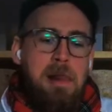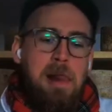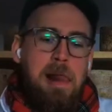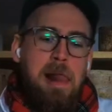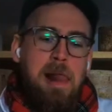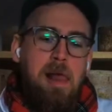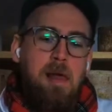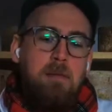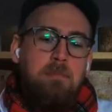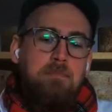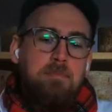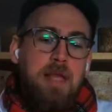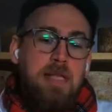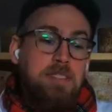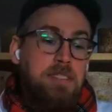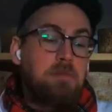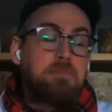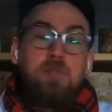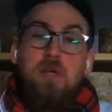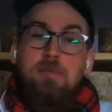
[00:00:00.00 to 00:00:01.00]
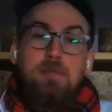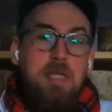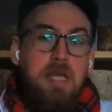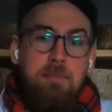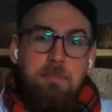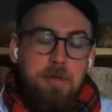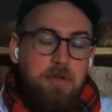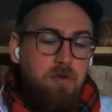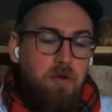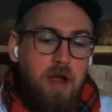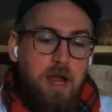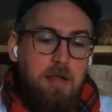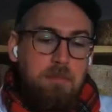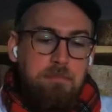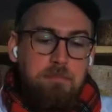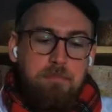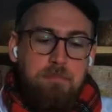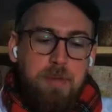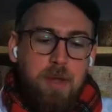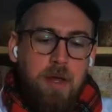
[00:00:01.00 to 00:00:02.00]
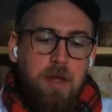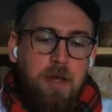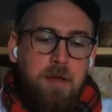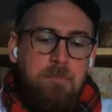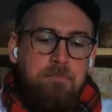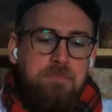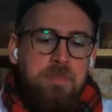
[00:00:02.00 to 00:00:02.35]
And sometimes they can be great, but